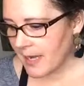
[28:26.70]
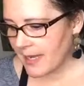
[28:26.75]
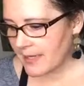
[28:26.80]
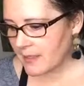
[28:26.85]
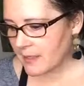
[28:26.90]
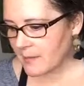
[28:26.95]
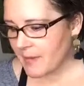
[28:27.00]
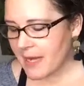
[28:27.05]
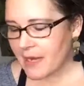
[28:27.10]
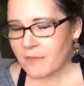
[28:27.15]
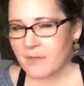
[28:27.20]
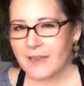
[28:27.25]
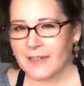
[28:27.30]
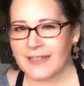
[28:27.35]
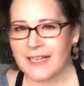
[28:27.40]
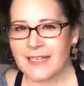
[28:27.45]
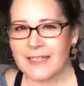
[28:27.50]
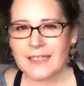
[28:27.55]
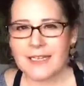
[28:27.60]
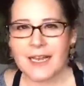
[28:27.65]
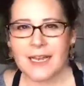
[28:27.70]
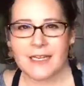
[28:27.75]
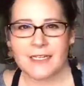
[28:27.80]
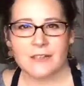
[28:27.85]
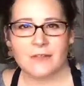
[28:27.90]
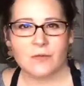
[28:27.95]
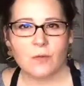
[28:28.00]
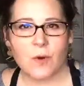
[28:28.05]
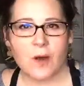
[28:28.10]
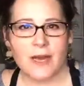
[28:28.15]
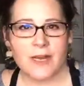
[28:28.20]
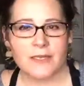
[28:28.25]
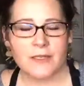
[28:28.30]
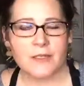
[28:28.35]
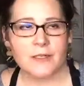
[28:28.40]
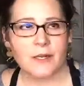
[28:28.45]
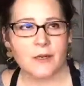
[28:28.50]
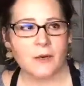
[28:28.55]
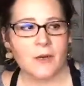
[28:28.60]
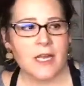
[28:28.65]
As a matter of fact, that's kind of why.
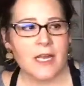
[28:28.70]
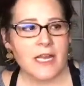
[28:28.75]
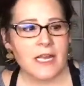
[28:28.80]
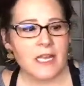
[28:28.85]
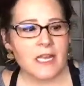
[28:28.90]
So